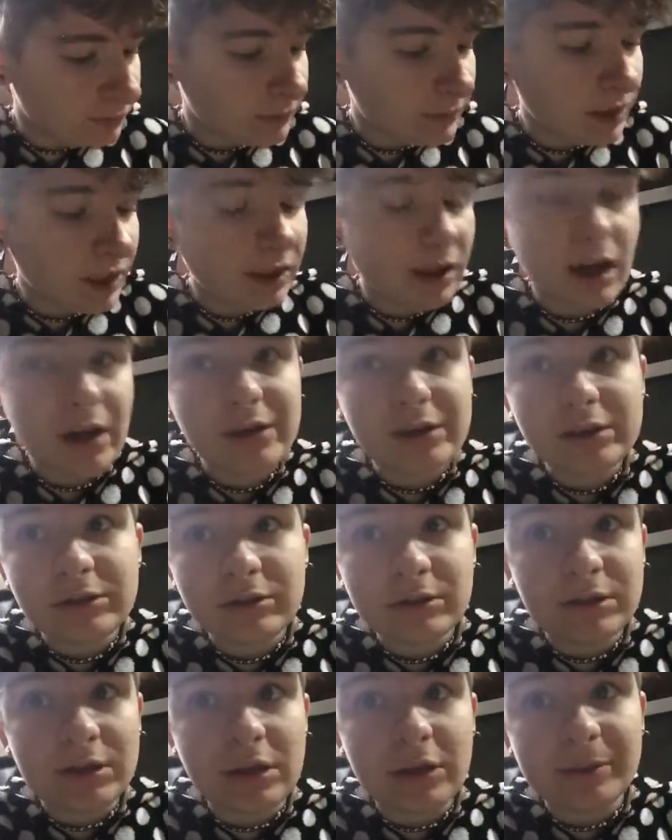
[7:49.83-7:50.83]
Like, hot glue
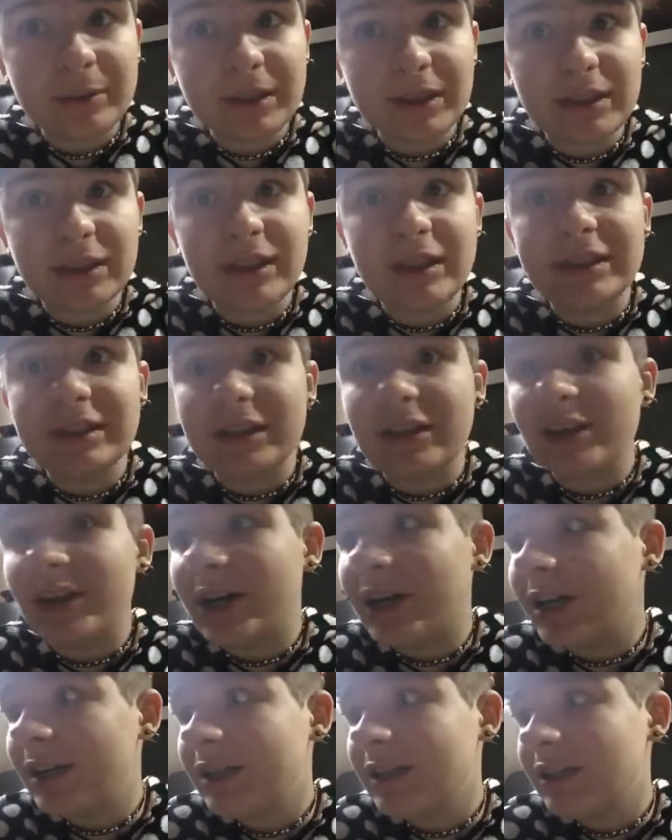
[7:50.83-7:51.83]
sculpting is an
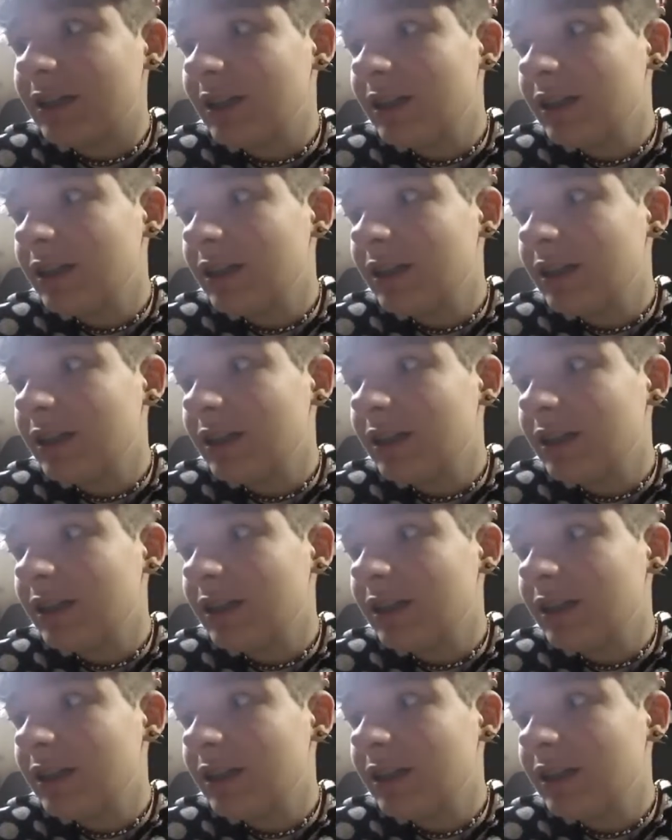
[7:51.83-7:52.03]
art.